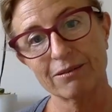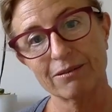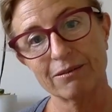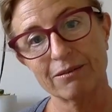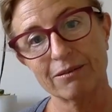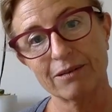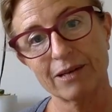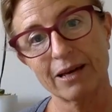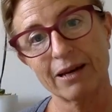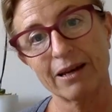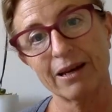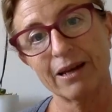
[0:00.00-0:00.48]

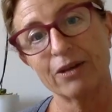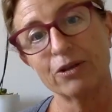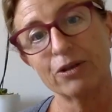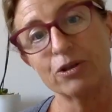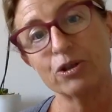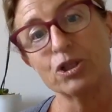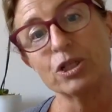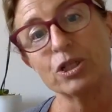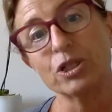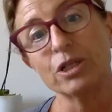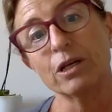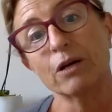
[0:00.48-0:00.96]
that
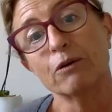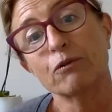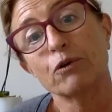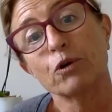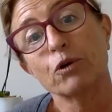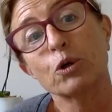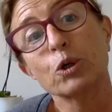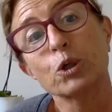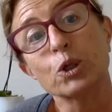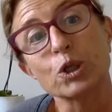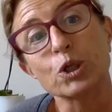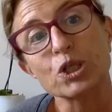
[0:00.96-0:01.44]
energy of
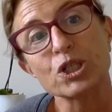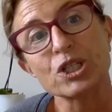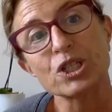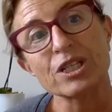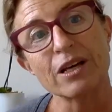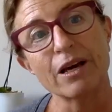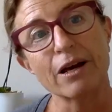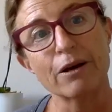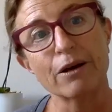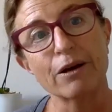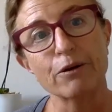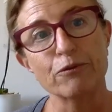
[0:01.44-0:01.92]
hurt,
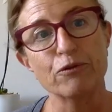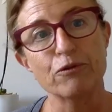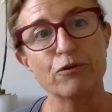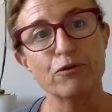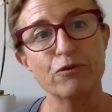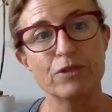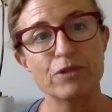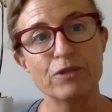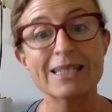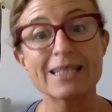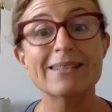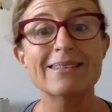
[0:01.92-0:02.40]
of
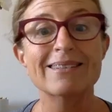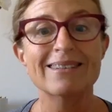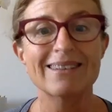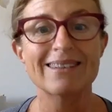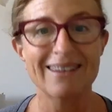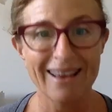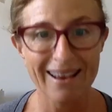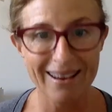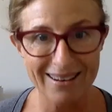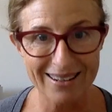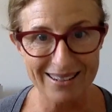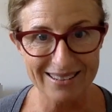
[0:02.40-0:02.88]

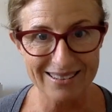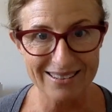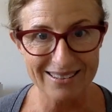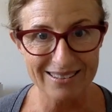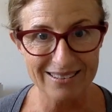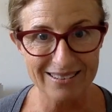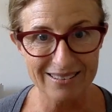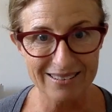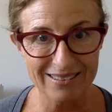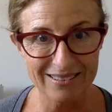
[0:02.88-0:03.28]
disconnect,